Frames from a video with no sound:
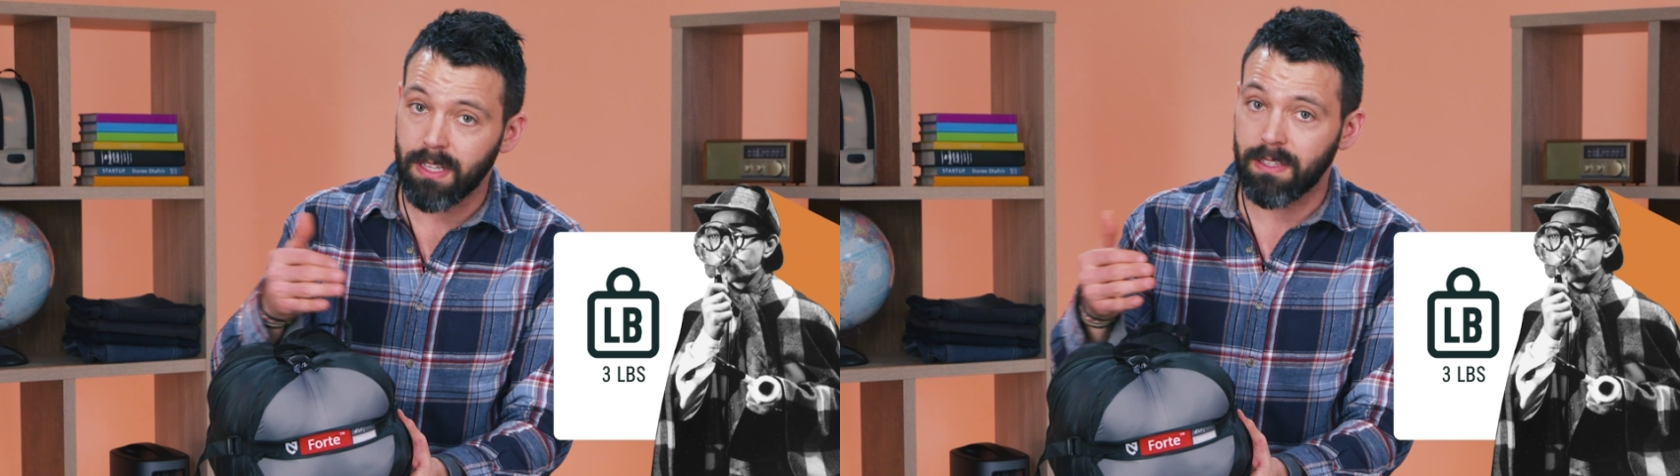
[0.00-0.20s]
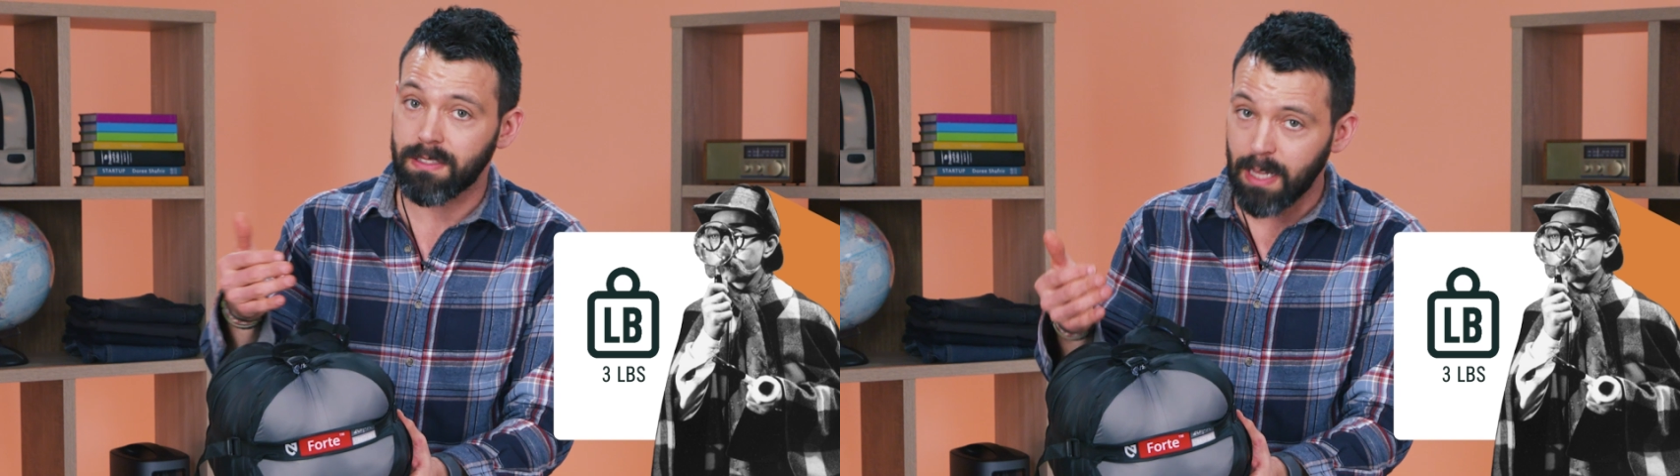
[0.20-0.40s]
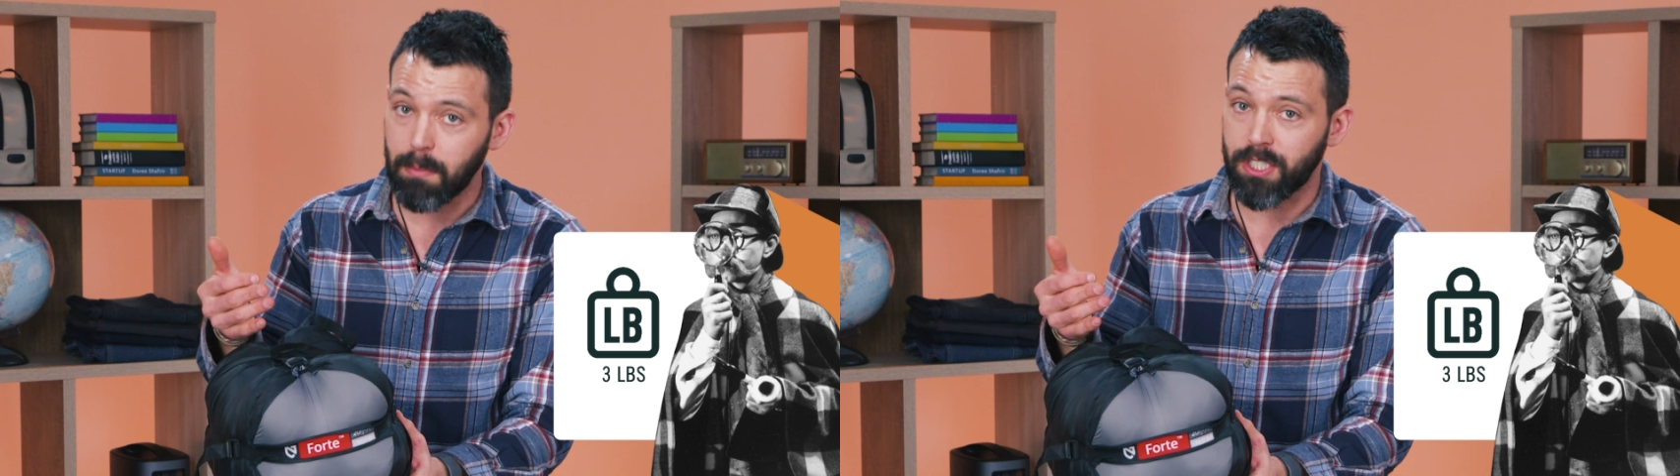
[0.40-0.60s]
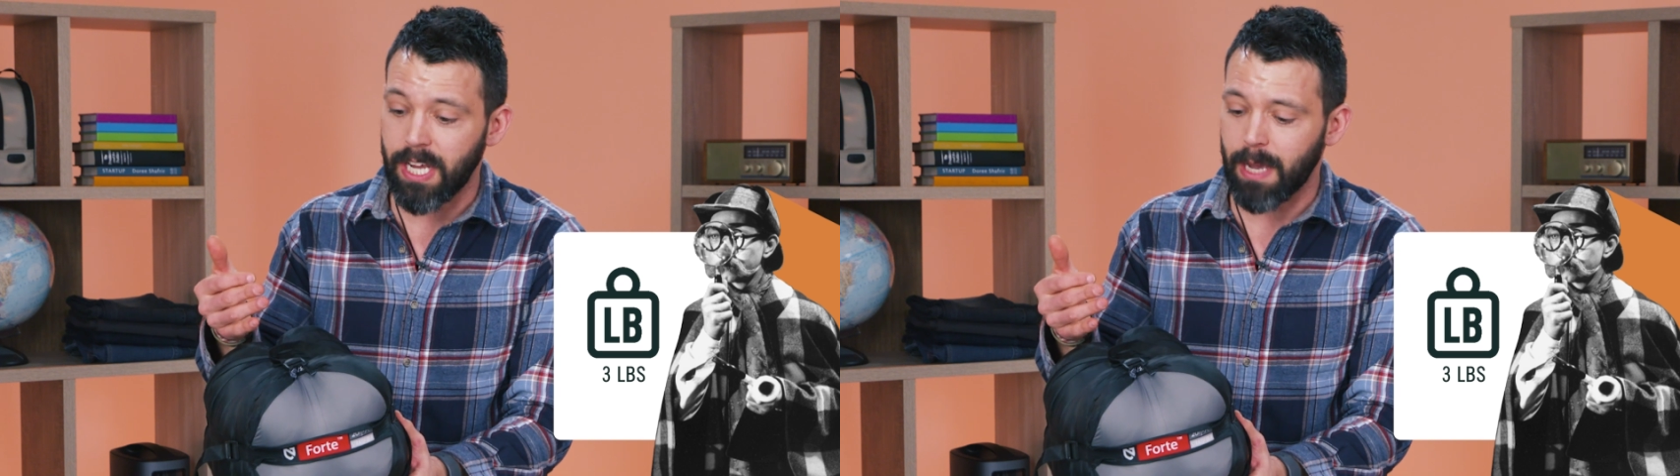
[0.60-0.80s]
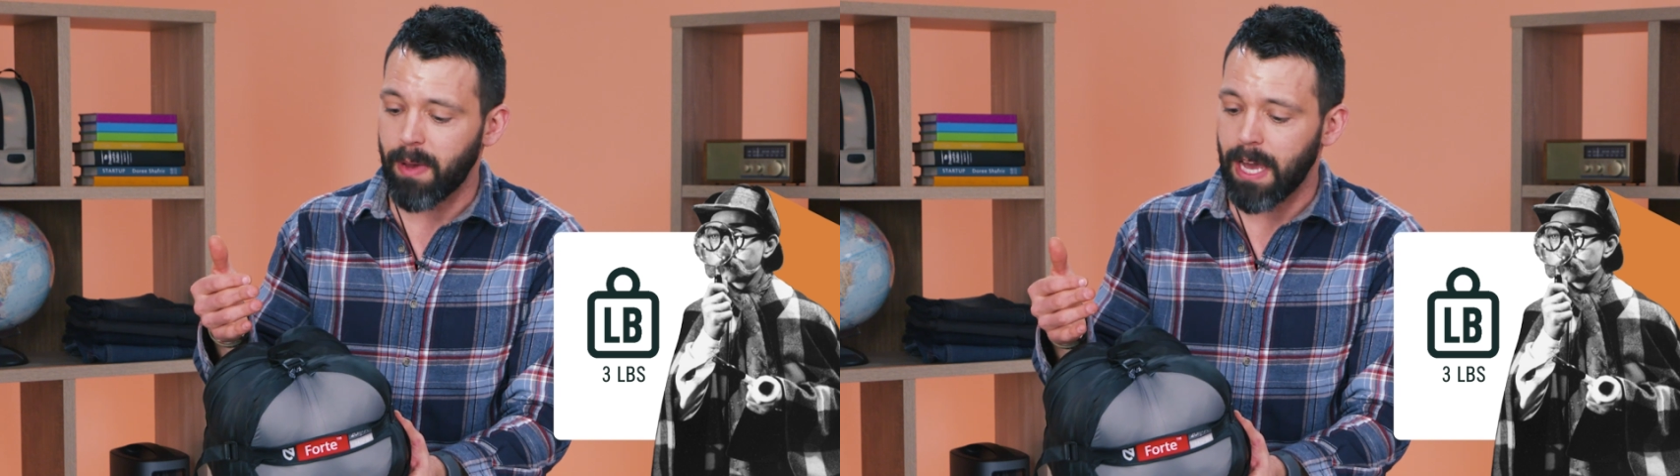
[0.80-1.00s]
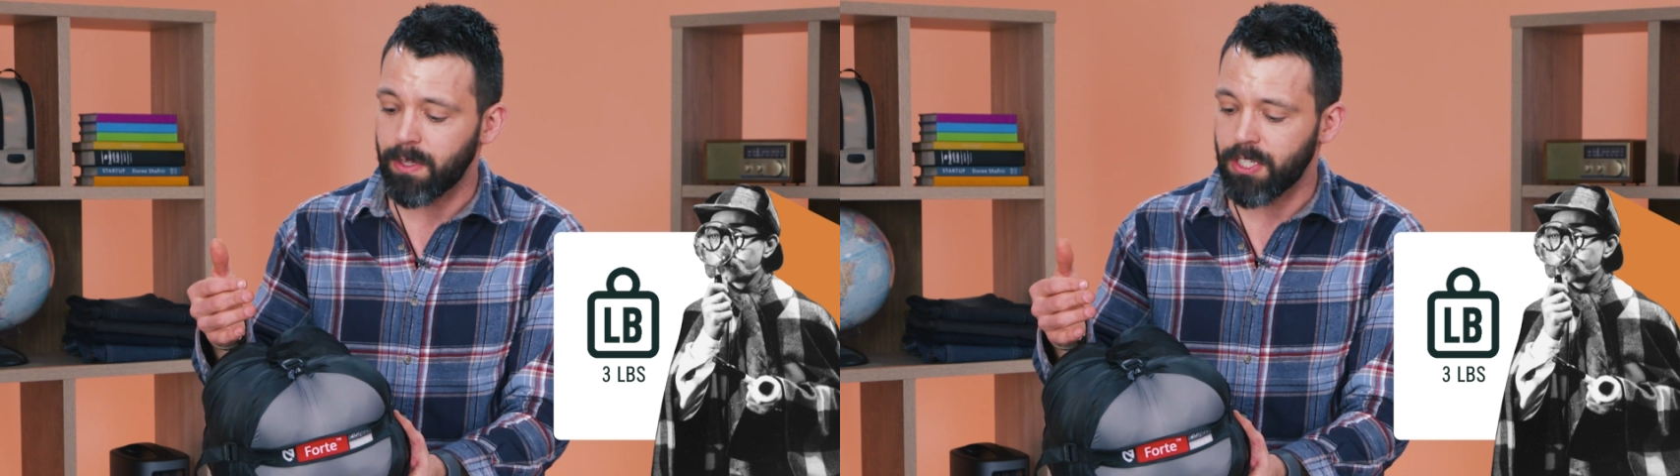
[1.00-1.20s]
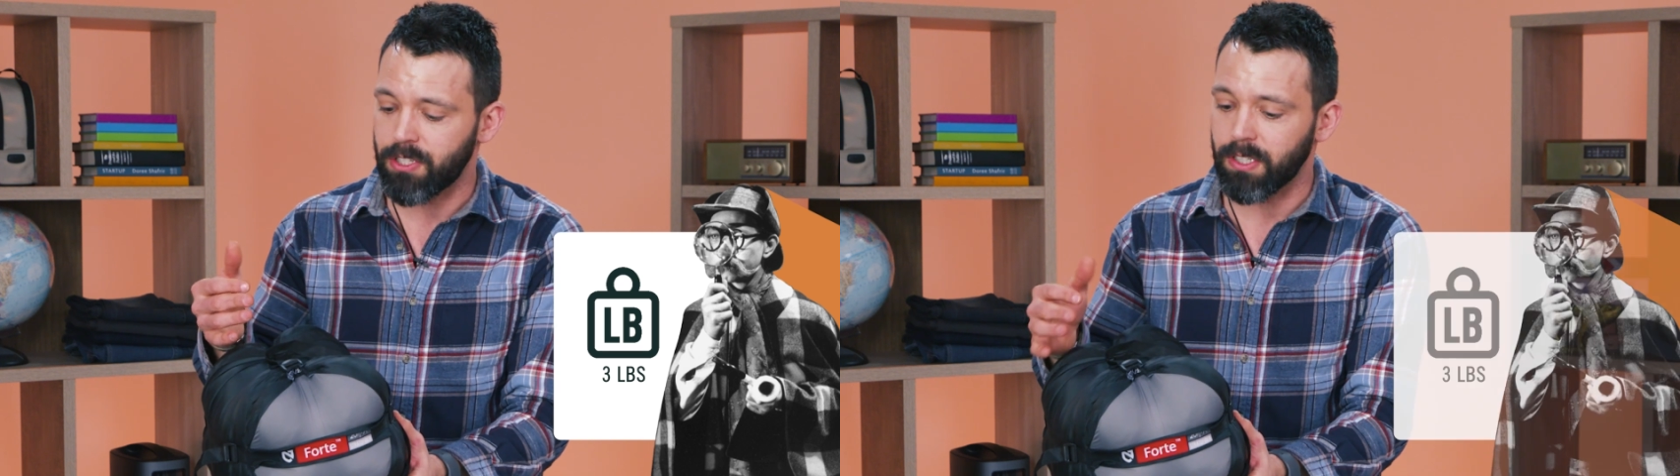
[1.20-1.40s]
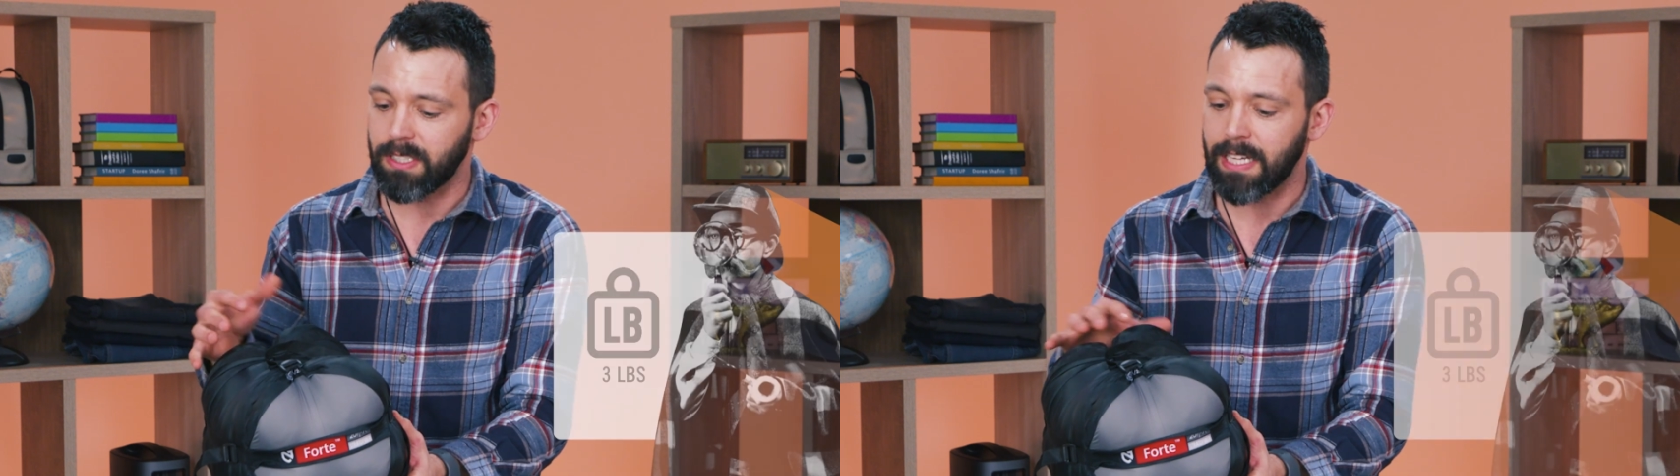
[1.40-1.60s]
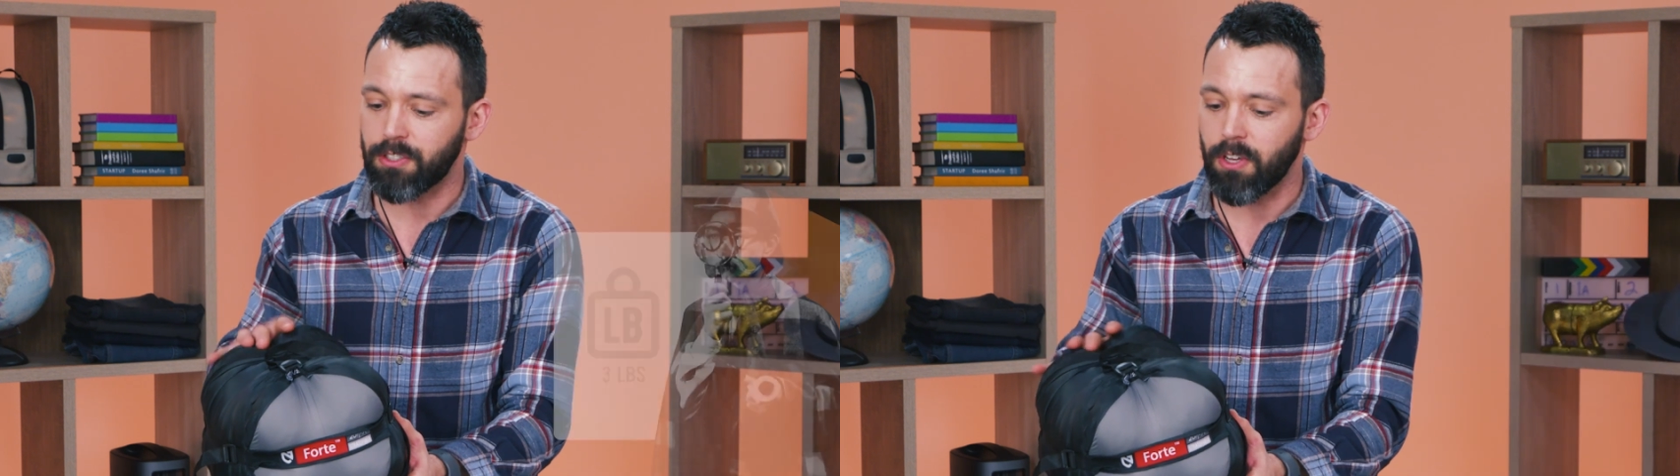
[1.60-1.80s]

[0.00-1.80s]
than the Slumberjack bag we just looked at.